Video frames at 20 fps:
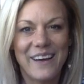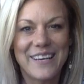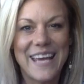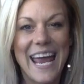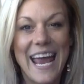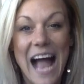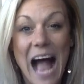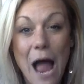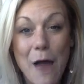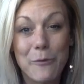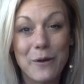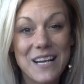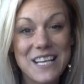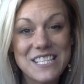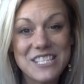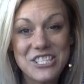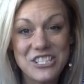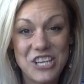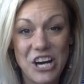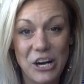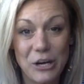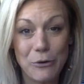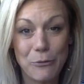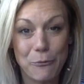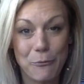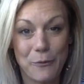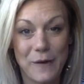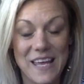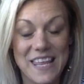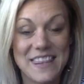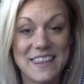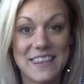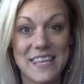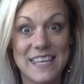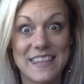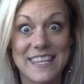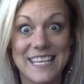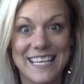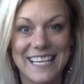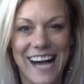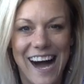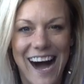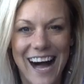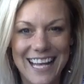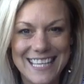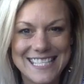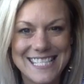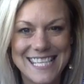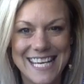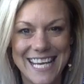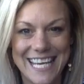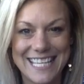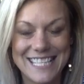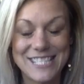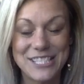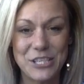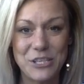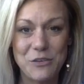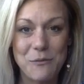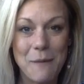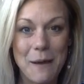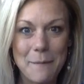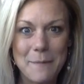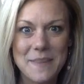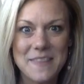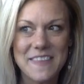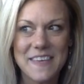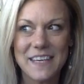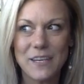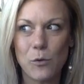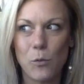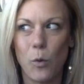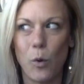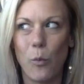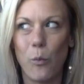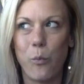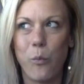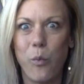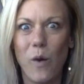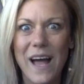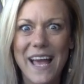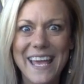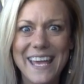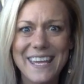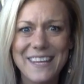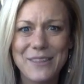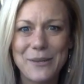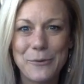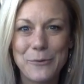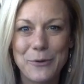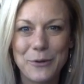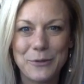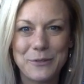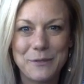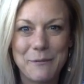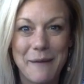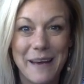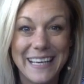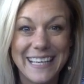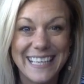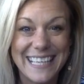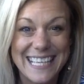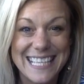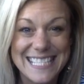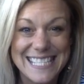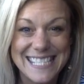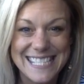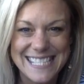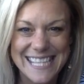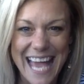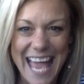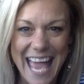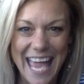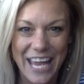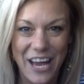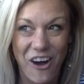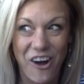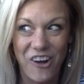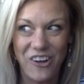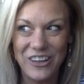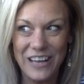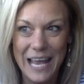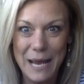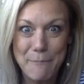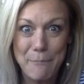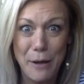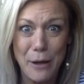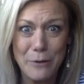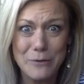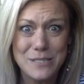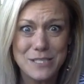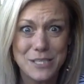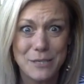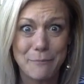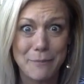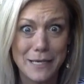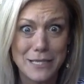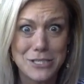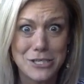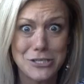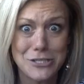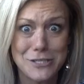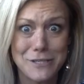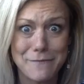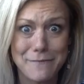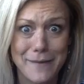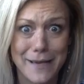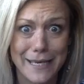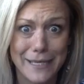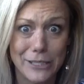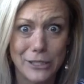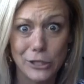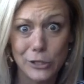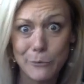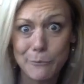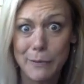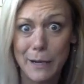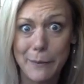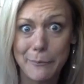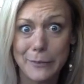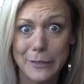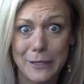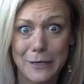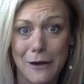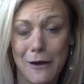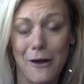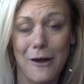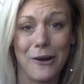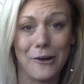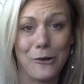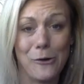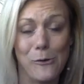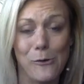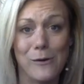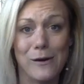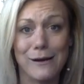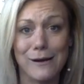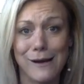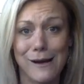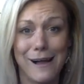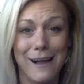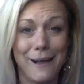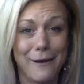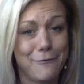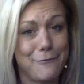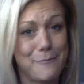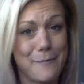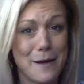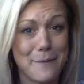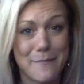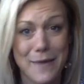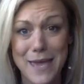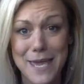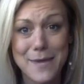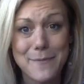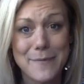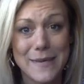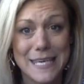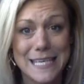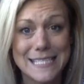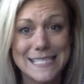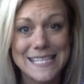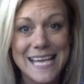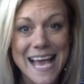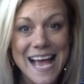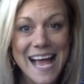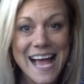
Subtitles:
Okay, I want to start with the content. So you might be thinking, well, what in the world am I going to say? All I post are pictures of my cute puppy dog or of my babies.